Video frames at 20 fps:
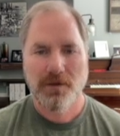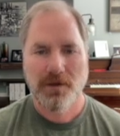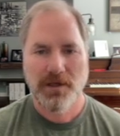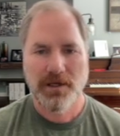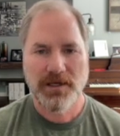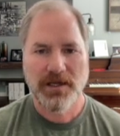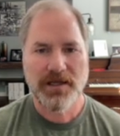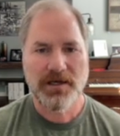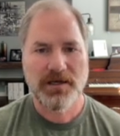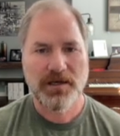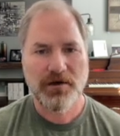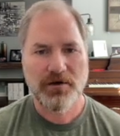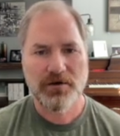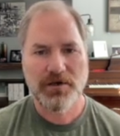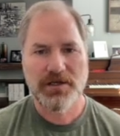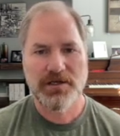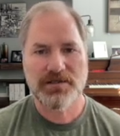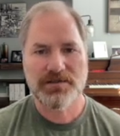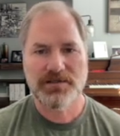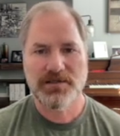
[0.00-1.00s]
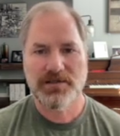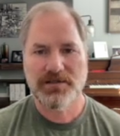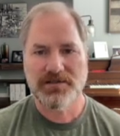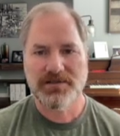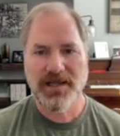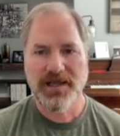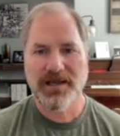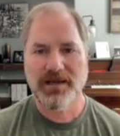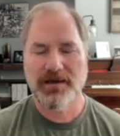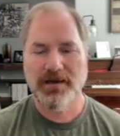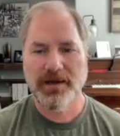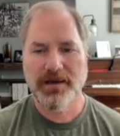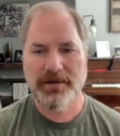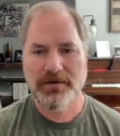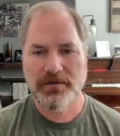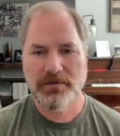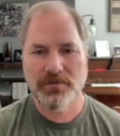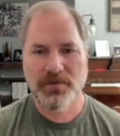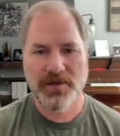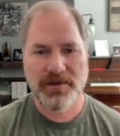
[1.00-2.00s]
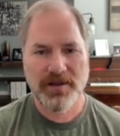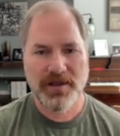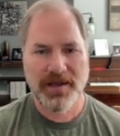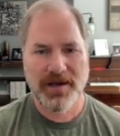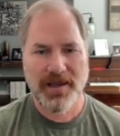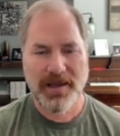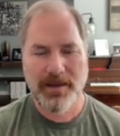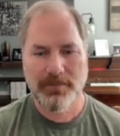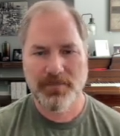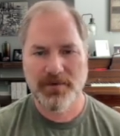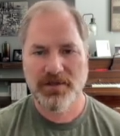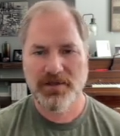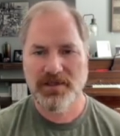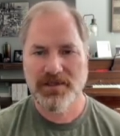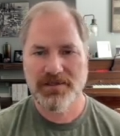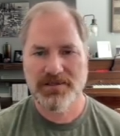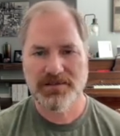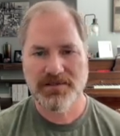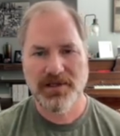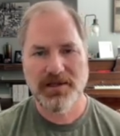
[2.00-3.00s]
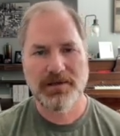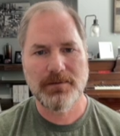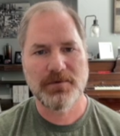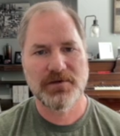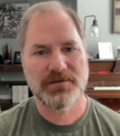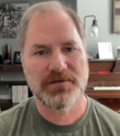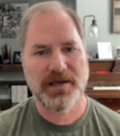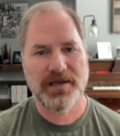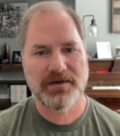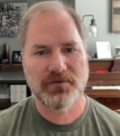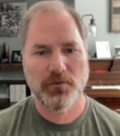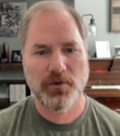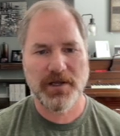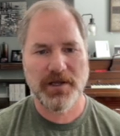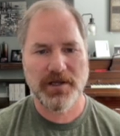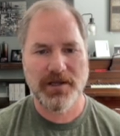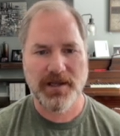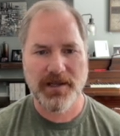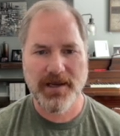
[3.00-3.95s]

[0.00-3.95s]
And again, here is the second item that happened the same exact way.